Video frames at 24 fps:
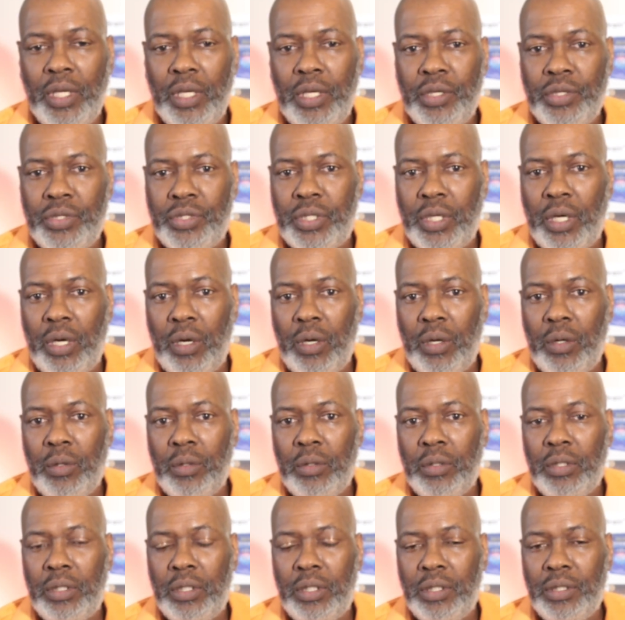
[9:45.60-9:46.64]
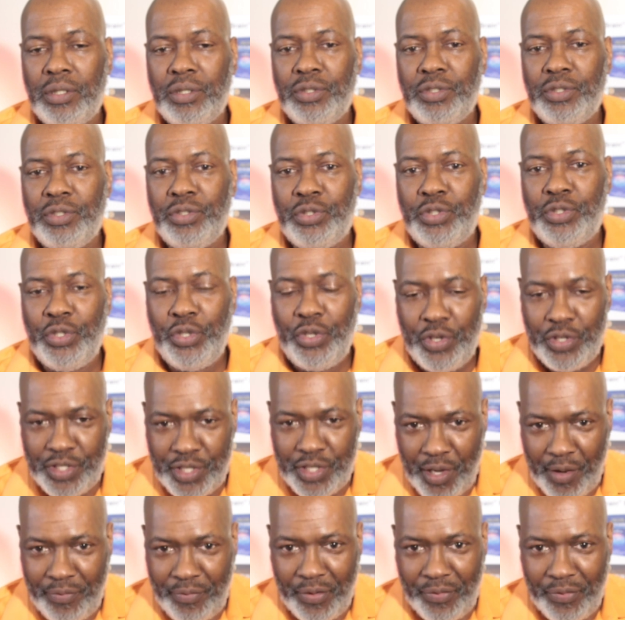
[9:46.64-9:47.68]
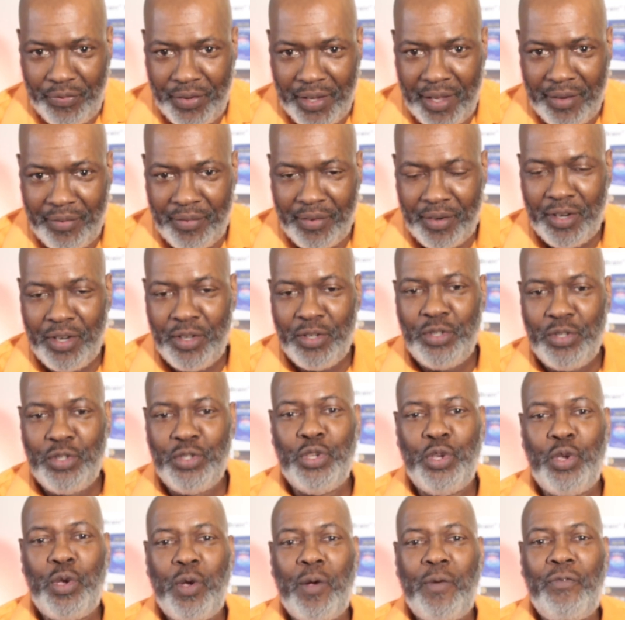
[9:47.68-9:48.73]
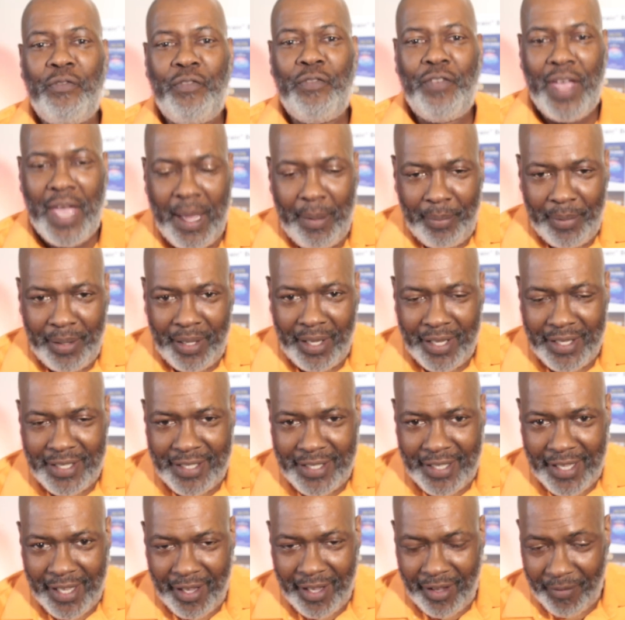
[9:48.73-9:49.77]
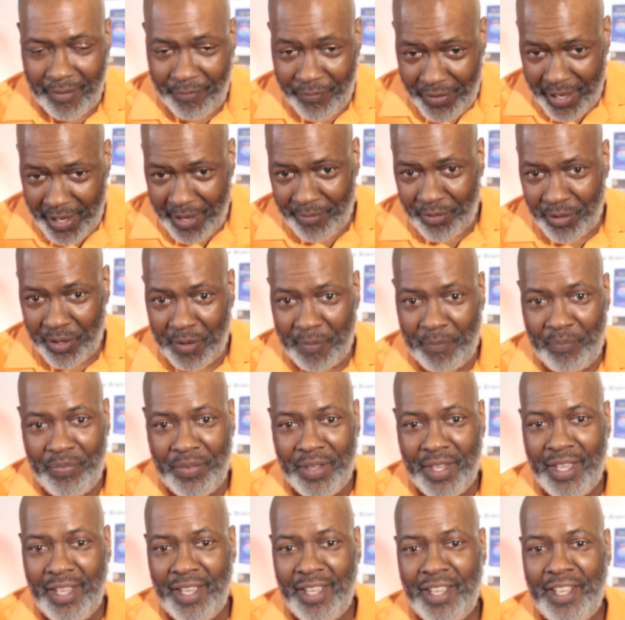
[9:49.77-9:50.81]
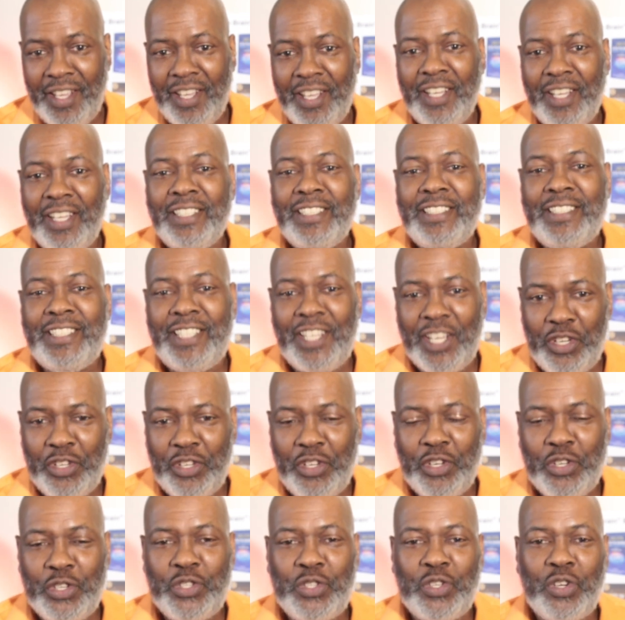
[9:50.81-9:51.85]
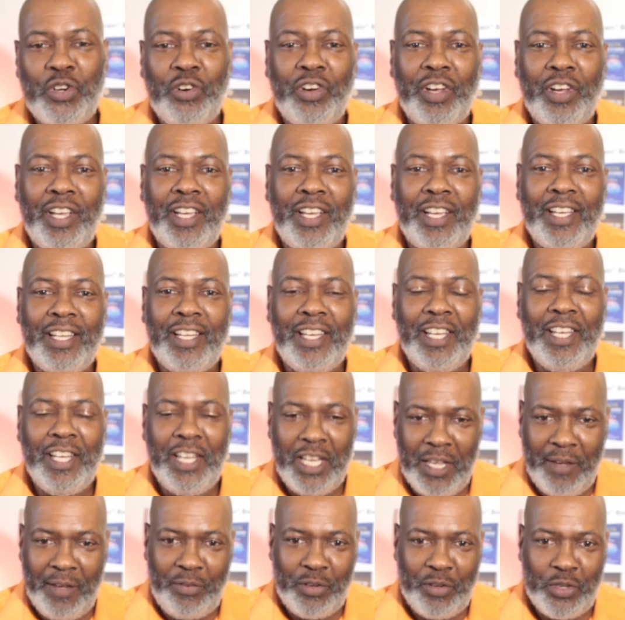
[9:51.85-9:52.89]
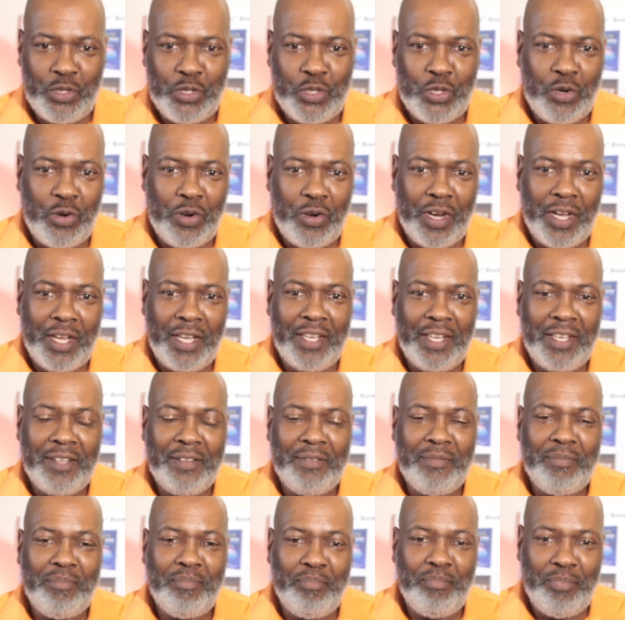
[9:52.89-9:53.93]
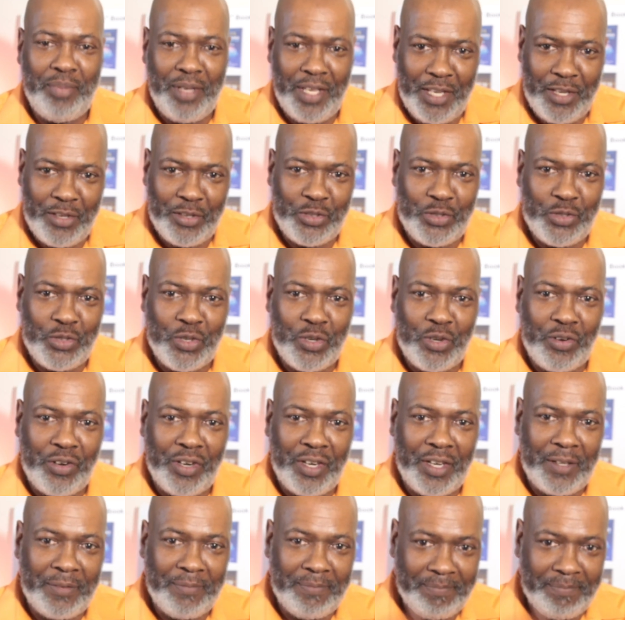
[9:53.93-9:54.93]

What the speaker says: So do yourself a favor. Do your family a favor. Tell your story. Live your story. Be your story.